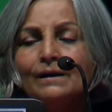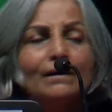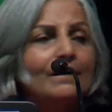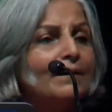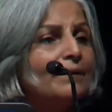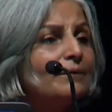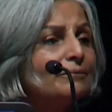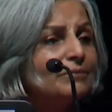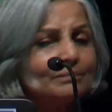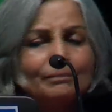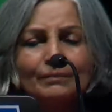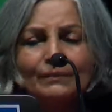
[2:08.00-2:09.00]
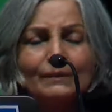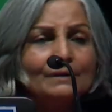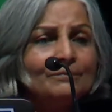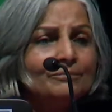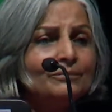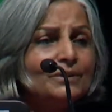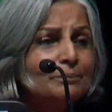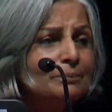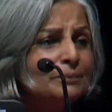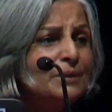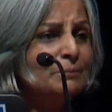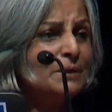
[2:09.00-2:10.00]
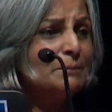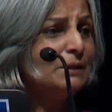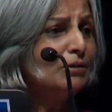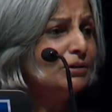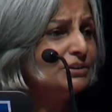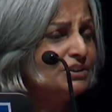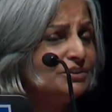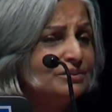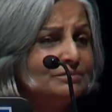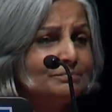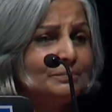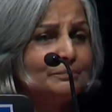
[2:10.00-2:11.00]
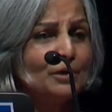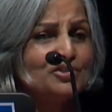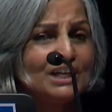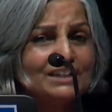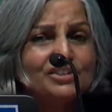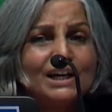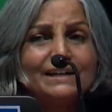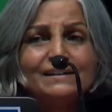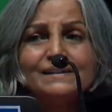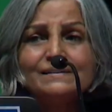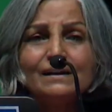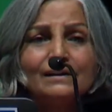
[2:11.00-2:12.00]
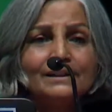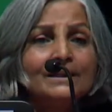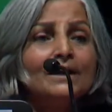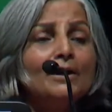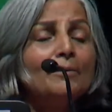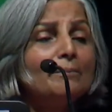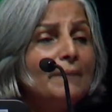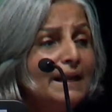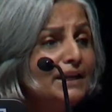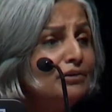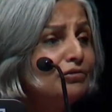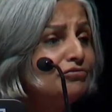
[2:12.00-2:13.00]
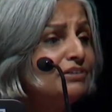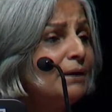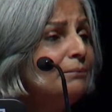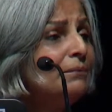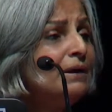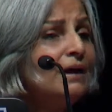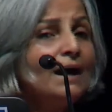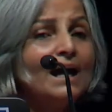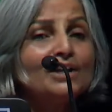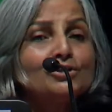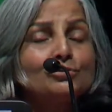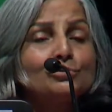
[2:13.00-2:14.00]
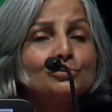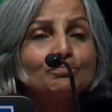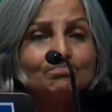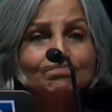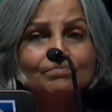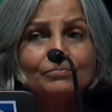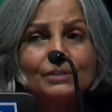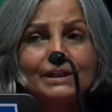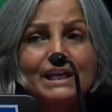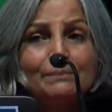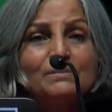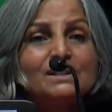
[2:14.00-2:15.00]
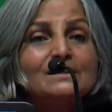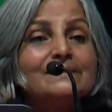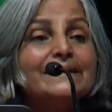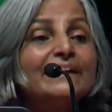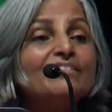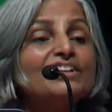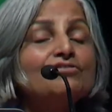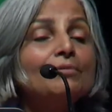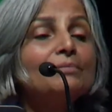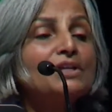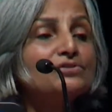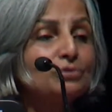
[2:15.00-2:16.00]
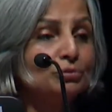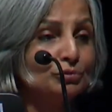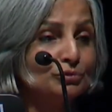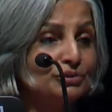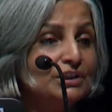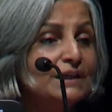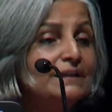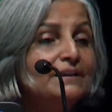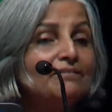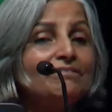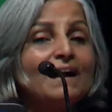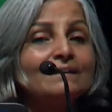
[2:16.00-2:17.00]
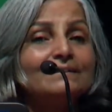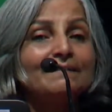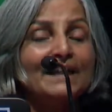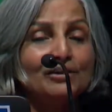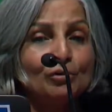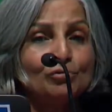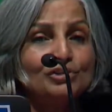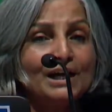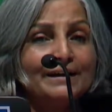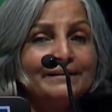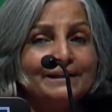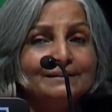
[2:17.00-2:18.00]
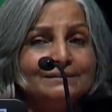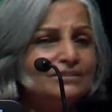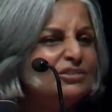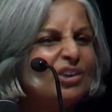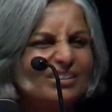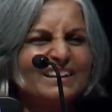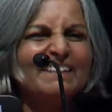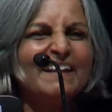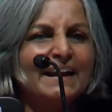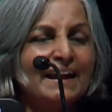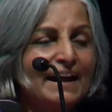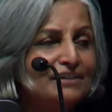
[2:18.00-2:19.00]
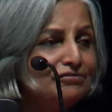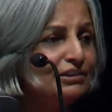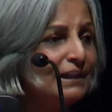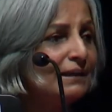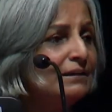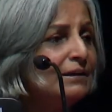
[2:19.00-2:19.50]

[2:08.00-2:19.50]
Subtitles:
the people on this project, diary study, many of them had to keep this a secret from their schools. The fact that they wrote diaries, not that they cared for that,